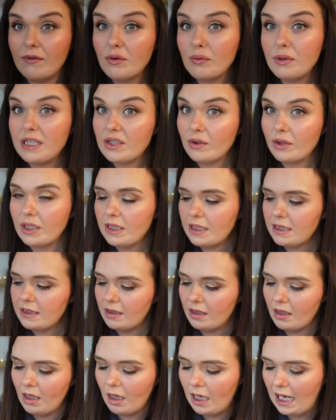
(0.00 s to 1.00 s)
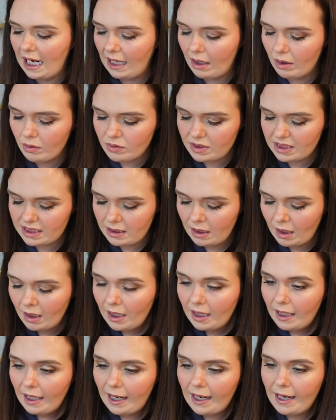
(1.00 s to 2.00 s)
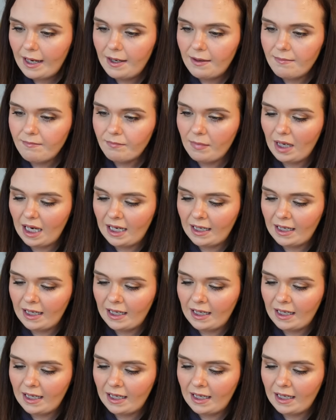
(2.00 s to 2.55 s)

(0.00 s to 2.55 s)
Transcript: three toilets in our house um,